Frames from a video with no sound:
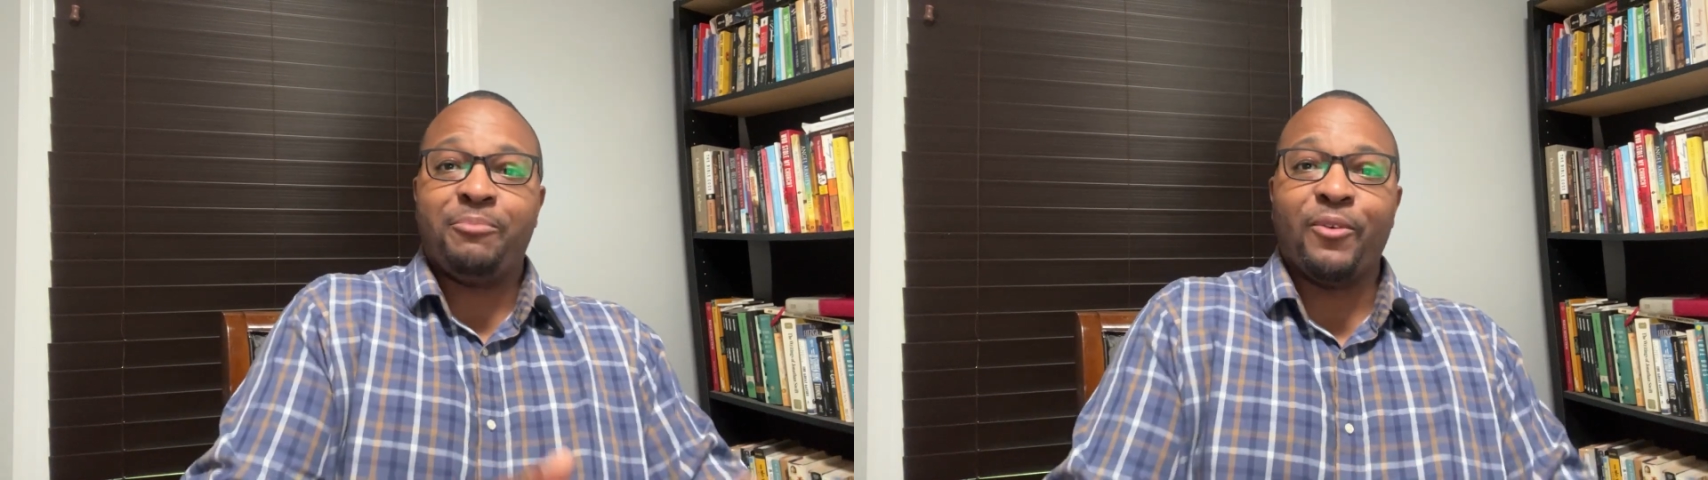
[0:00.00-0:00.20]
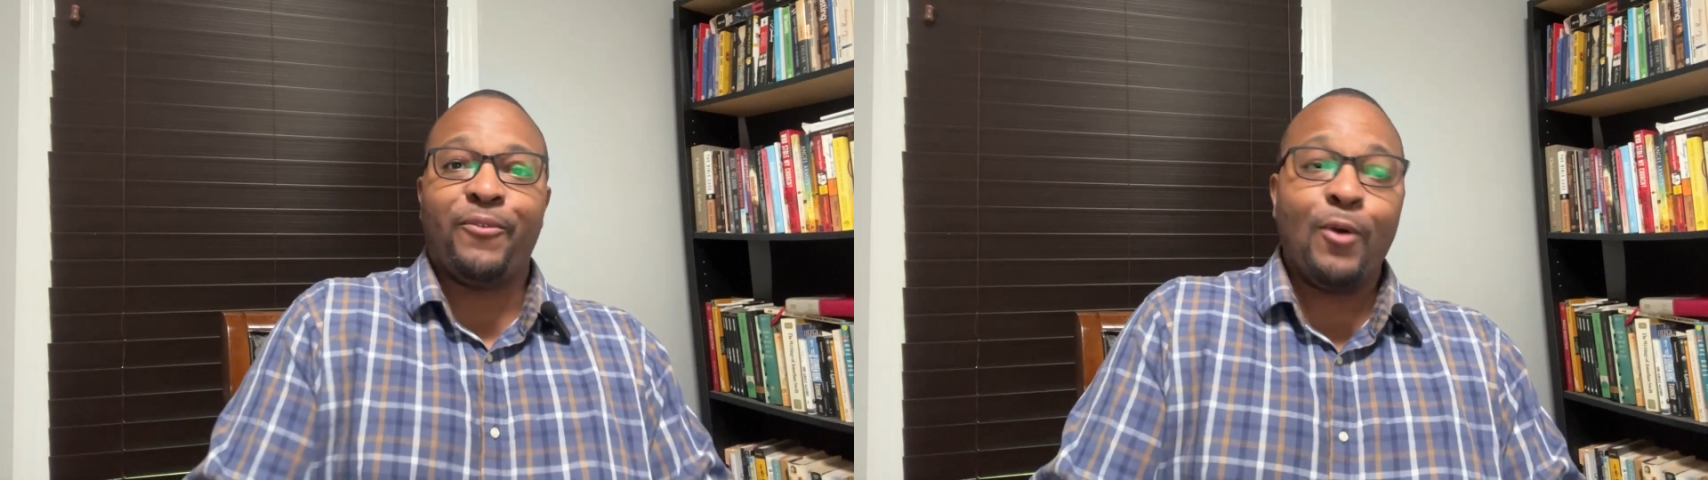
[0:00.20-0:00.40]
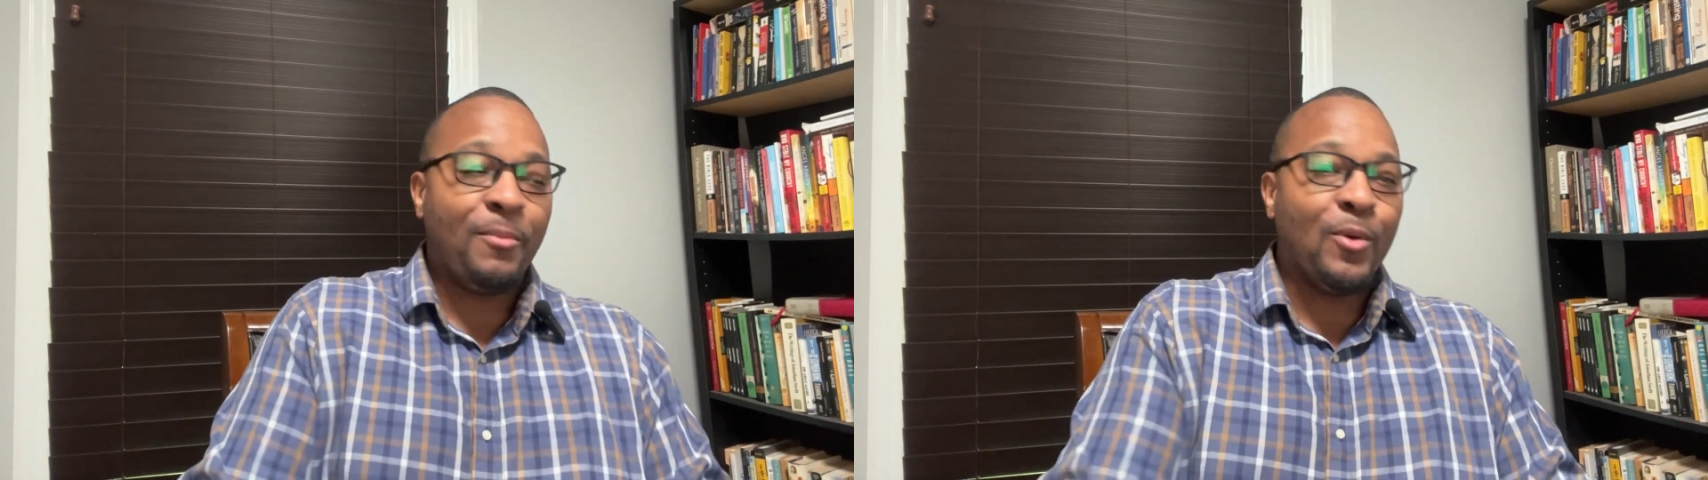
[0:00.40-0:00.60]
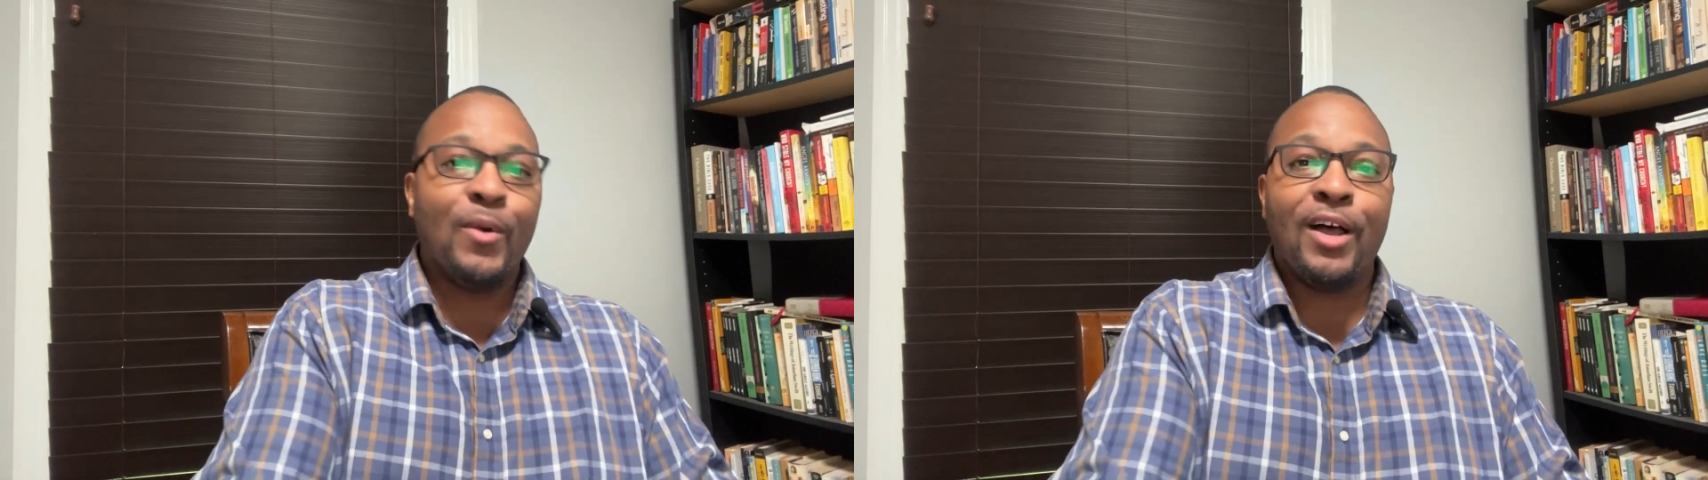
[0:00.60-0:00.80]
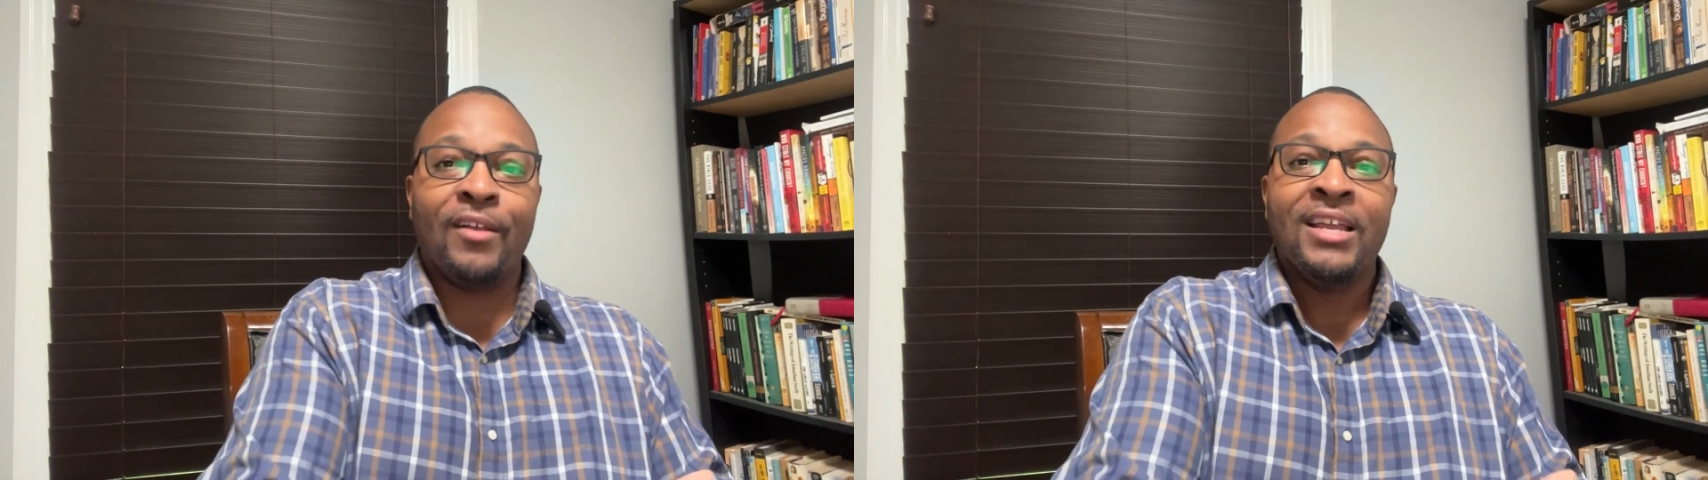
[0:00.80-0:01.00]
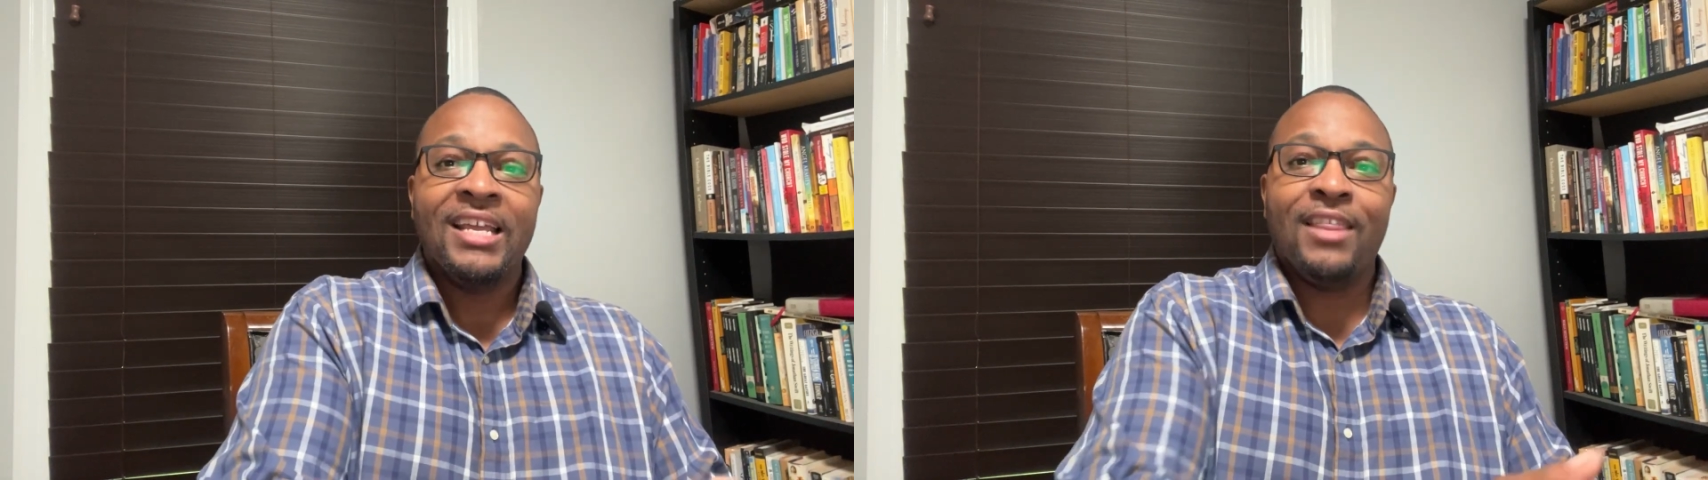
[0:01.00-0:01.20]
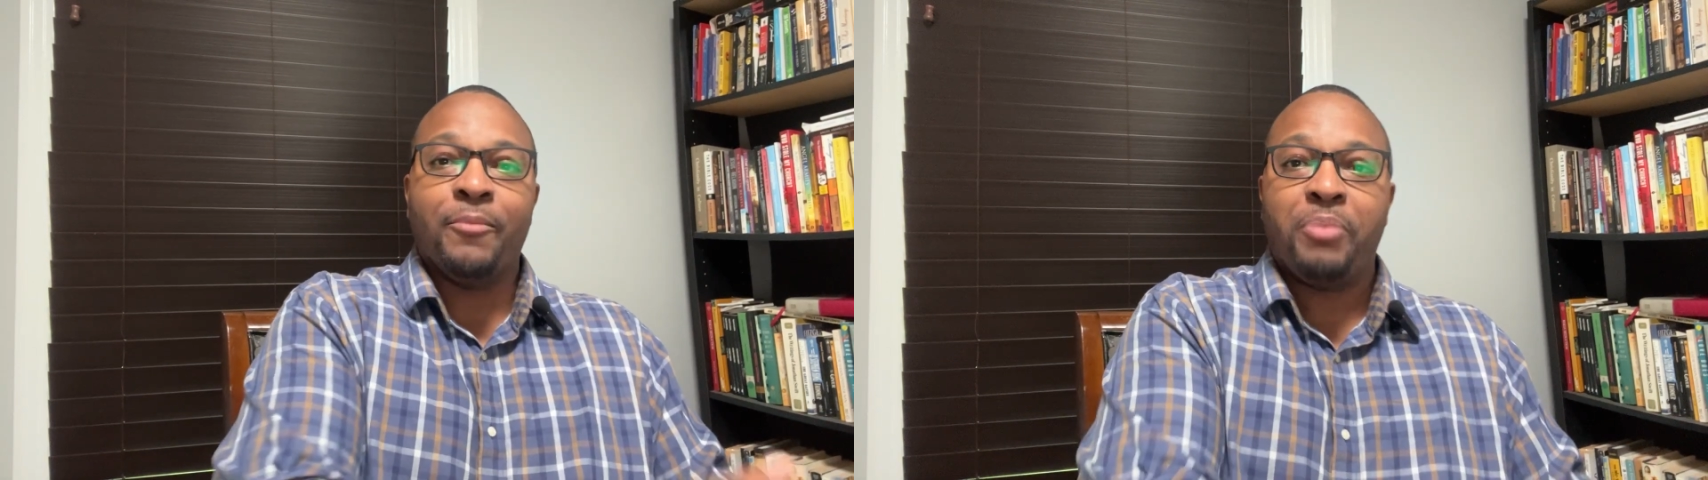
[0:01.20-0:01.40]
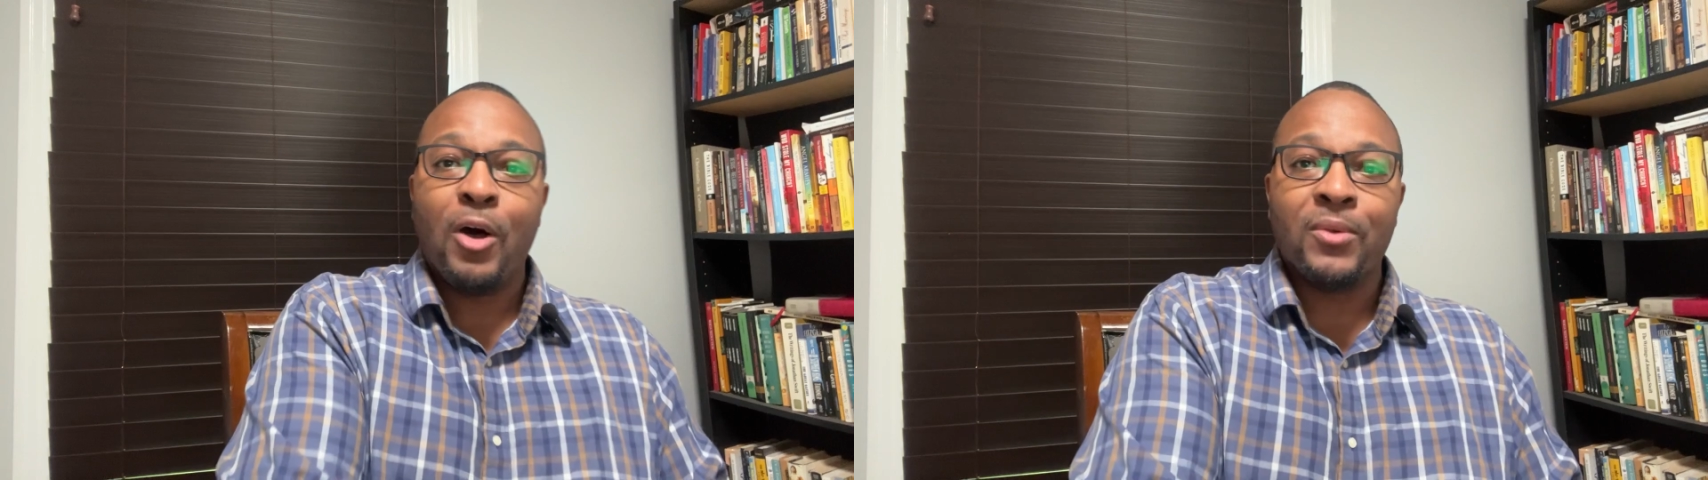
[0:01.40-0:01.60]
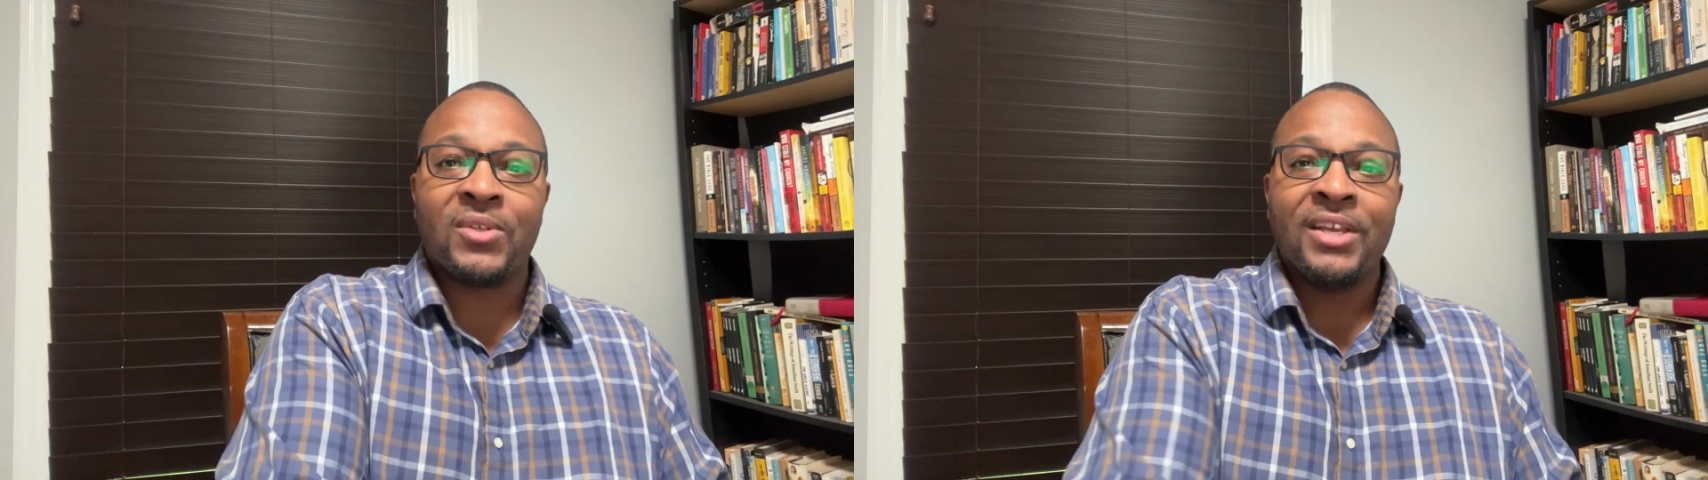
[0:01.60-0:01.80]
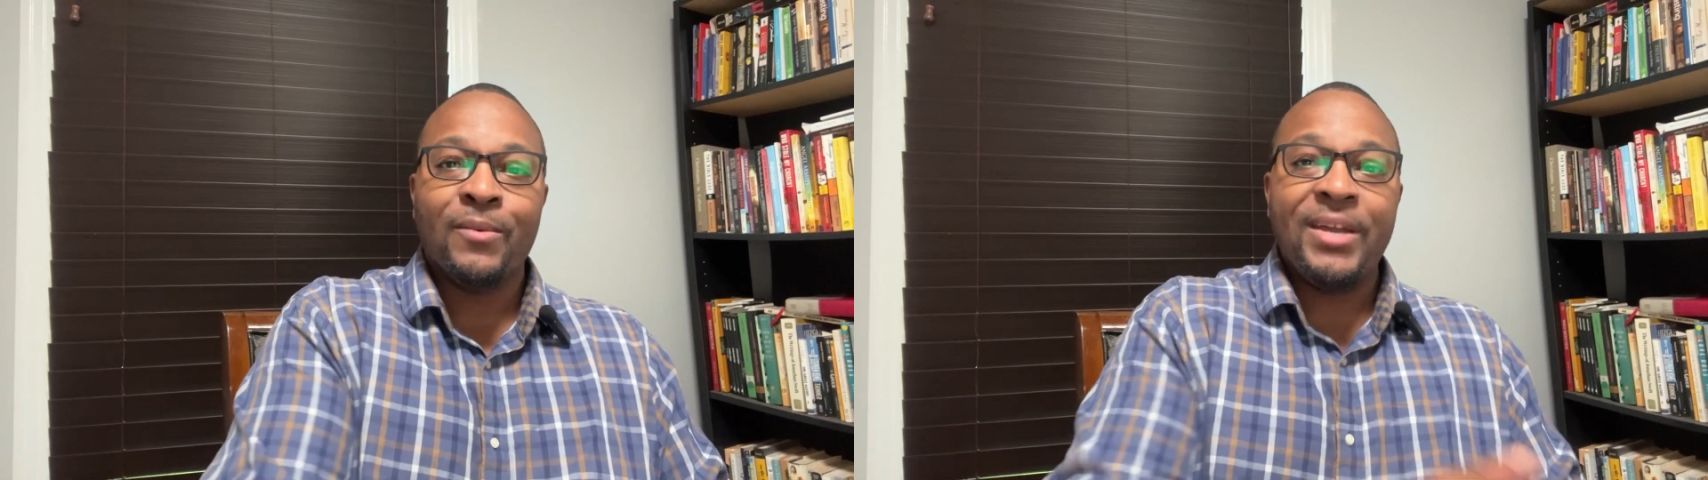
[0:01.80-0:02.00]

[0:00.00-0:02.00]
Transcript: performing well in the post.